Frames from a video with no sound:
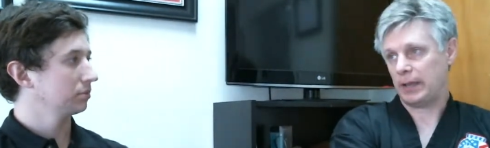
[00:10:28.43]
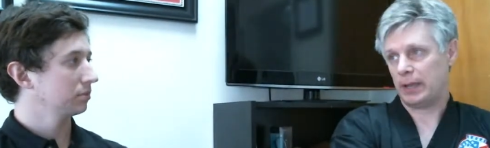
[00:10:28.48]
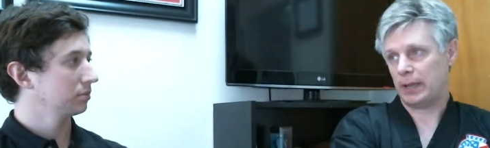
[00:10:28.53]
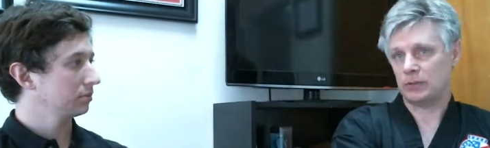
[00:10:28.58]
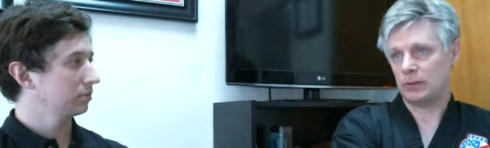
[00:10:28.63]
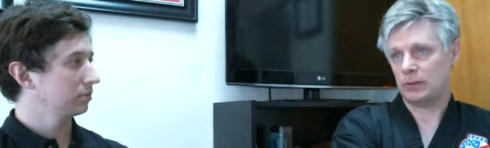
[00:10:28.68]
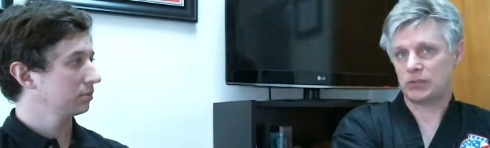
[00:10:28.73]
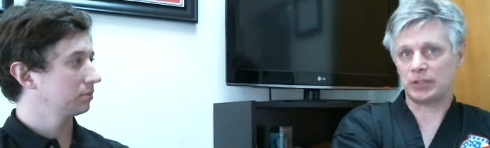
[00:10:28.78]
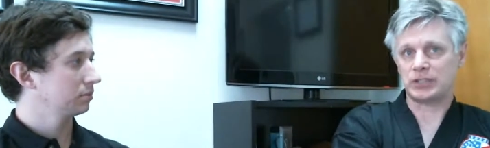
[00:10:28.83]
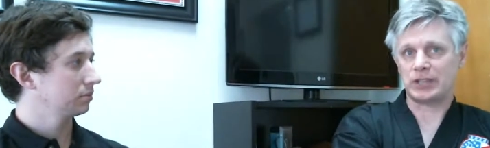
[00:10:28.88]

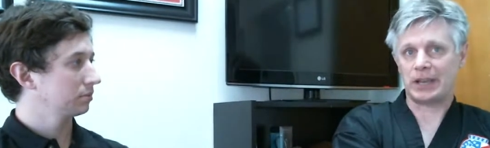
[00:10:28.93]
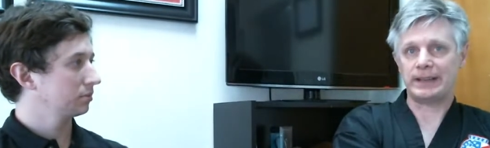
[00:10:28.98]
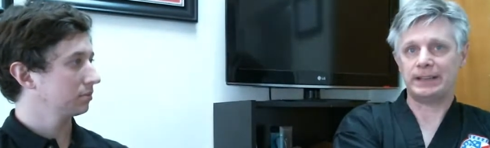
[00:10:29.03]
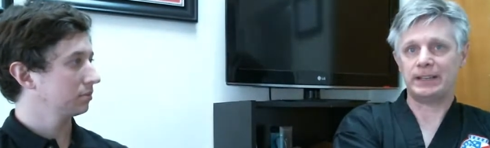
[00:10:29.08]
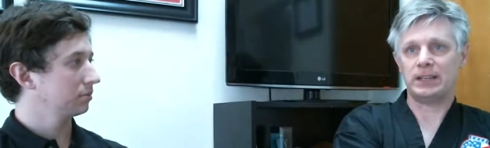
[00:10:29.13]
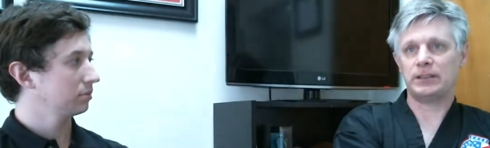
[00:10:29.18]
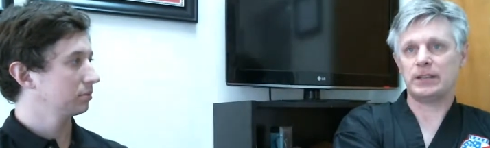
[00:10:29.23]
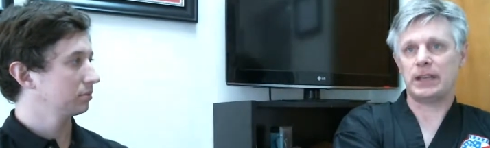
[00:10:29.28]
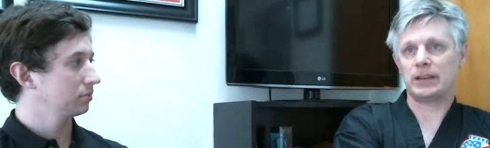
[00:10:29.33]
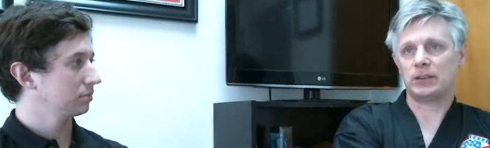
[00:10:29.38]
Speaker 1: and since
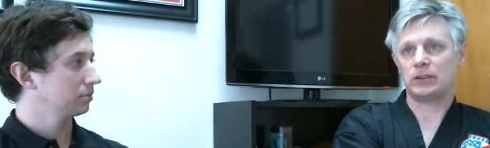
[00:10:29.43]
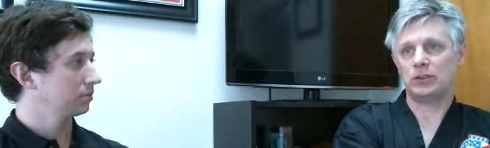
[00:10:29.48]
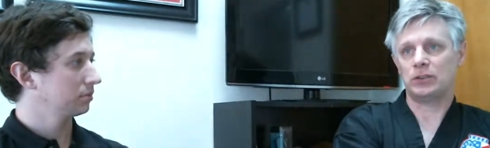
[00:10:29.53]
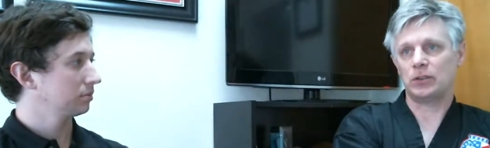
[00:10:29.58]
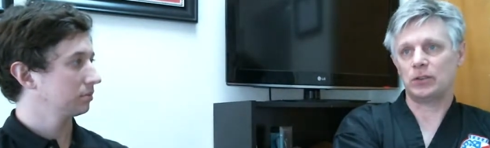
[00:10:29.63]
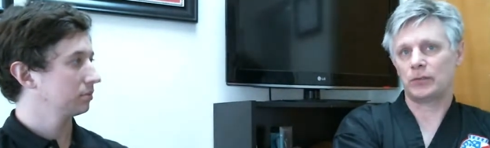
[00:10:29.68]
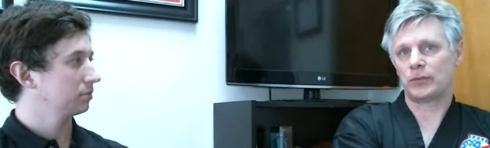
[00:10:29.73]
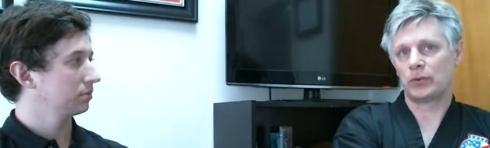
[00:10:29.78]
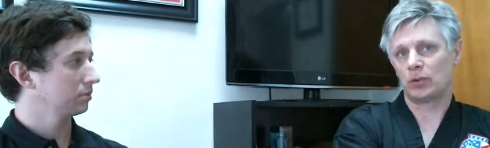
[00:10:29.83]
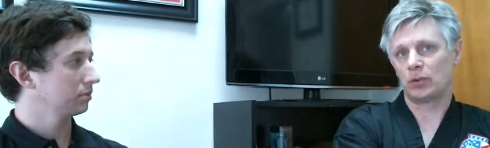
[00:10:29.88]
I did that,
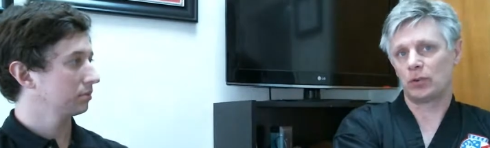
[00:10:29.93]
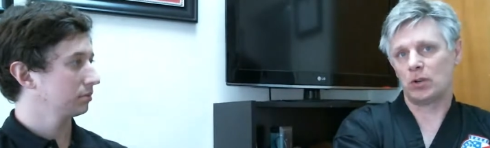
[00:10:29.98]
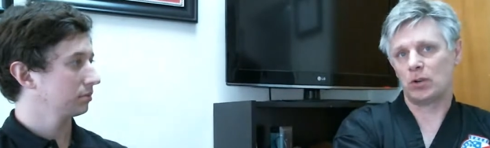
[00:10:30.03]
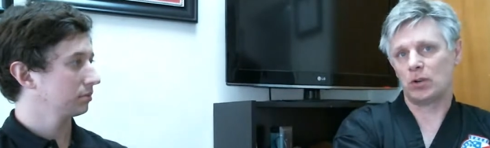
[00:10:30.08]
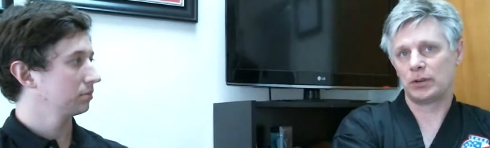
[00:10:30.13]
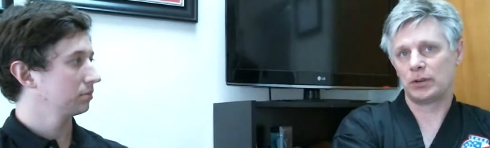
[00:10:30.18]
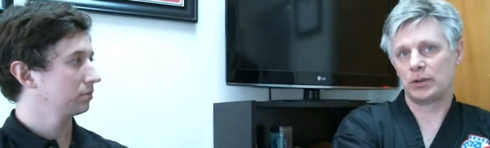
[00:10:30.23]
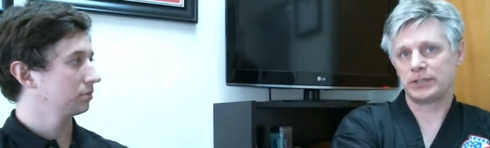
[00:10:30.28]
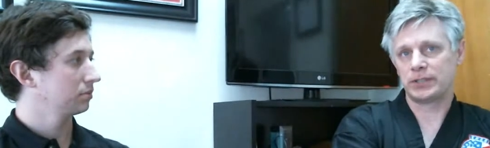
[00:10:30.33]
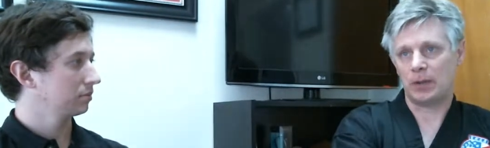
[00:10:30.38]
you know, for a
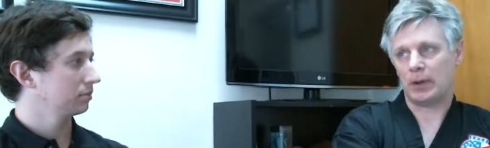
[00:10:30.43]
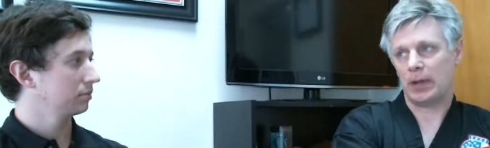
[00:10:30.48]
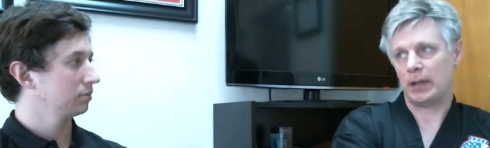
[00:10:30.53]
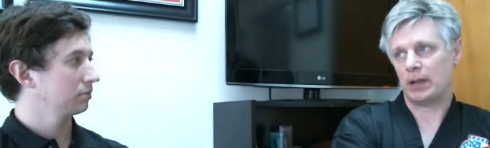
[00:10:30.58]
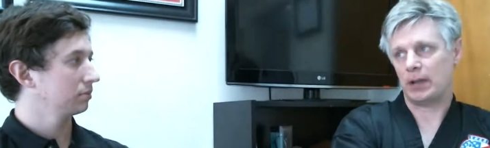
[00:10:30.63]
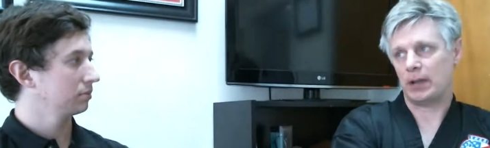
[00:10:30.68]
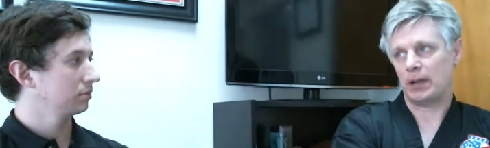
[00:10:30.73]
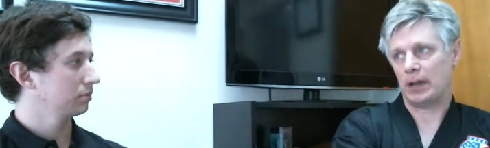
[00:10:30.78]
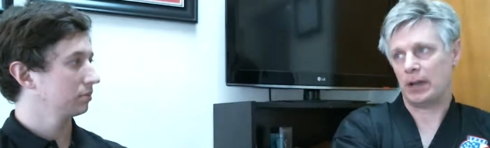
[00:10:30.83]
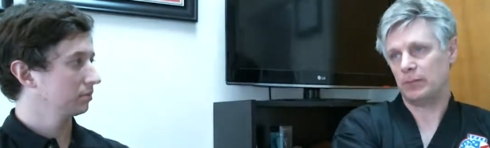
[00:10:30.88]
long time,
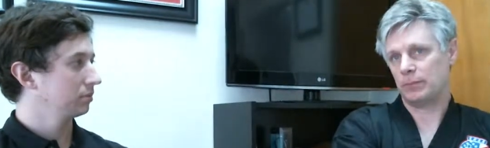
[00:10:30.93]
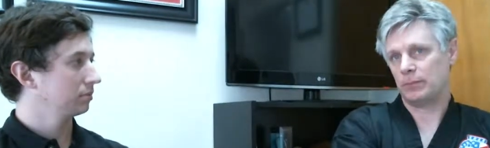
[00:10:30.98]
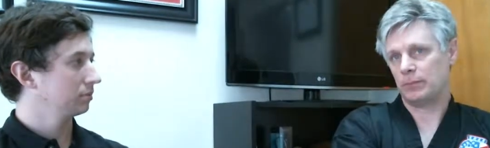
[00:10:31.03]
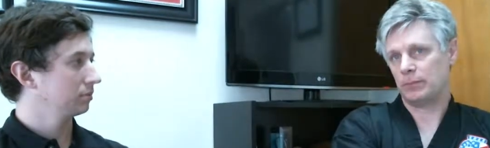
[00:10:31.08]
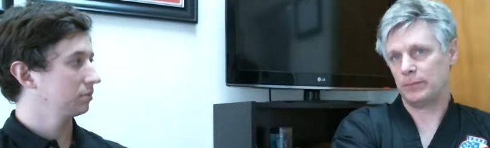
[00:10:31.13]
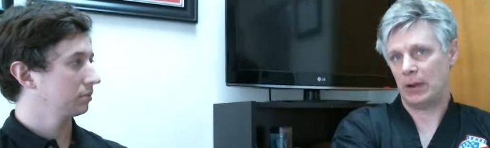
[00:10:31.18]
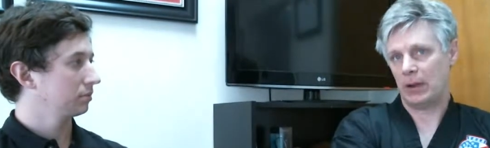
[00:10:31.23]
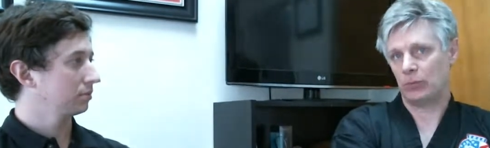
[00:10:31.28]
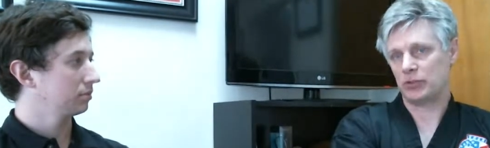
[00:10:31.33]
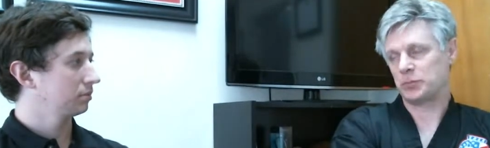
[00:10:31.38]
I, I
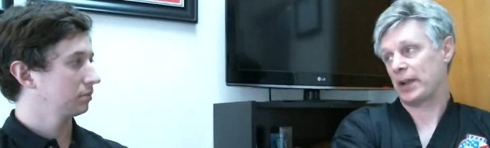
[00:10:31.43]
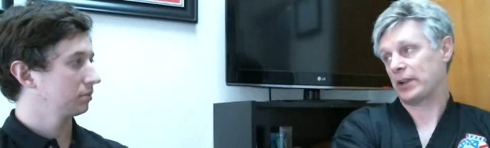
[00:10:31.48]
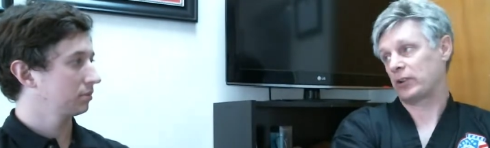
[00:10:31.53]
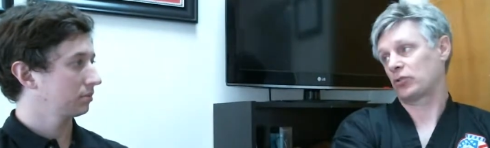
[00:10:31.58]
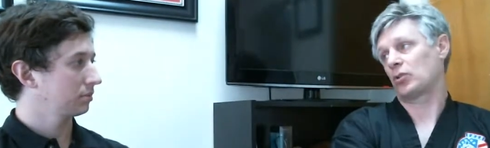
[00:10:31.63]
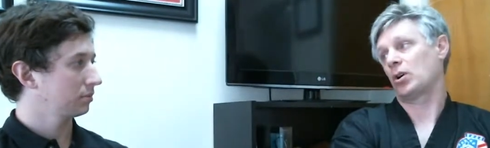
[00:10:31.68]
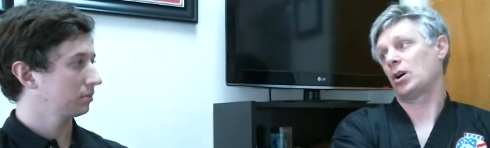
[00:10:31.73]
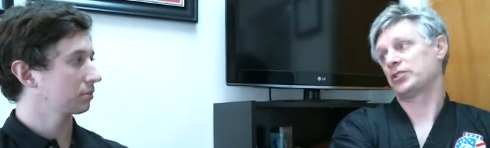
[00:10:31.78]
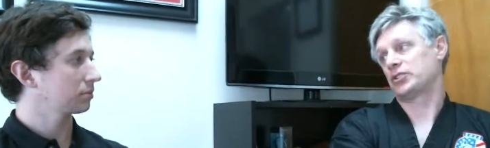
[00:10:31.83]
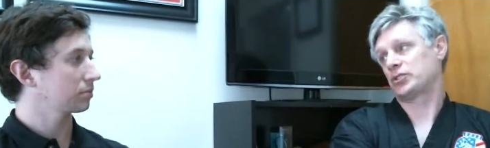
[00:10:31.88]
that was
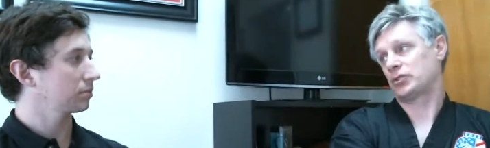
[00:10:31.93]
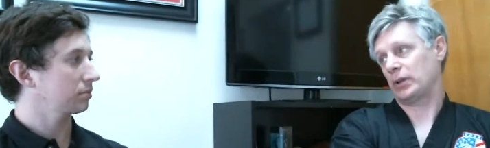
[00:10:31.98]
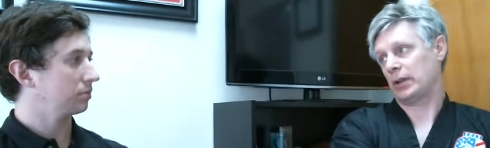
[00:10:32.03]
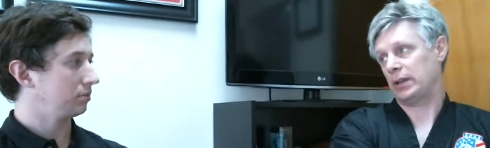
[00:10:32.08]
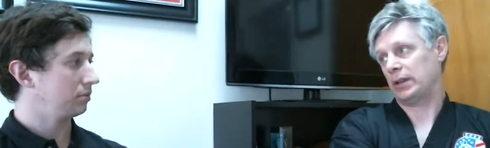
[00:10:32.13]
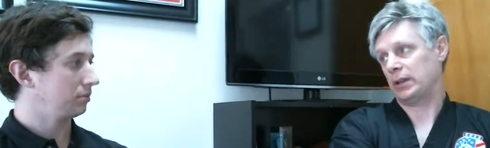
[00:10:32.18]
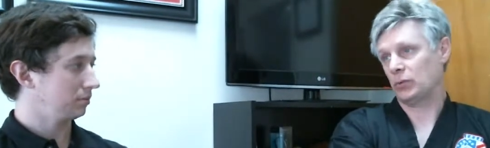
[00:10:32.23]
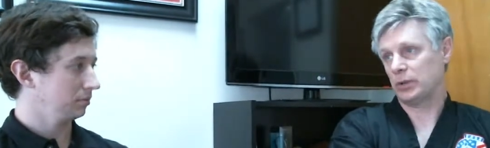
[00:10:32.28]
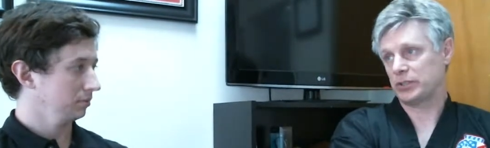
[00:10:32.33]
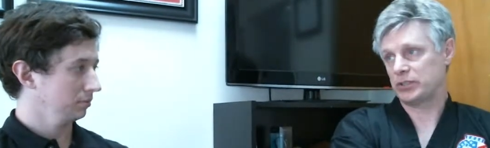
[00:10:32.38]
my cross
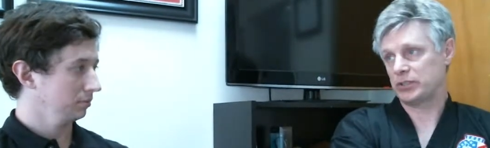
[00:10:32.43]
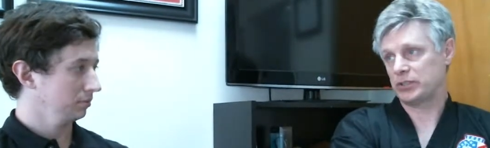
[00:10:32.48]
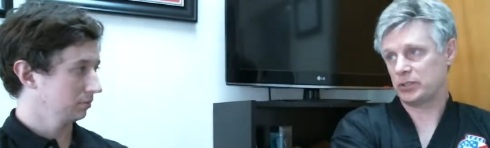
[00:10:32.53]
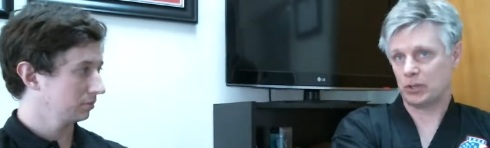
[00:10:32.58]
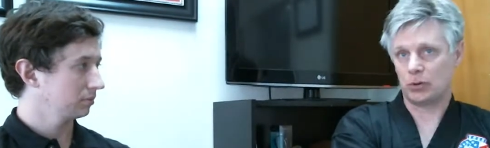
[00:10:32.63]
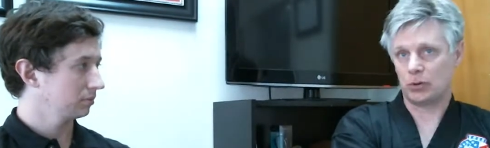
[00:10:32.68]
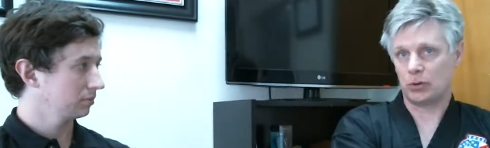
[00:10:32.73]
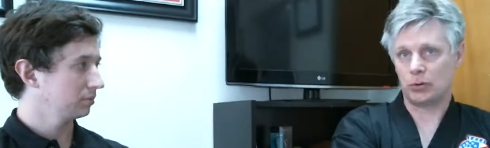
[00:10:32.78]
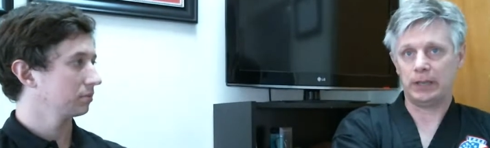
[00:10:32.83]
training, which is mm-hmm.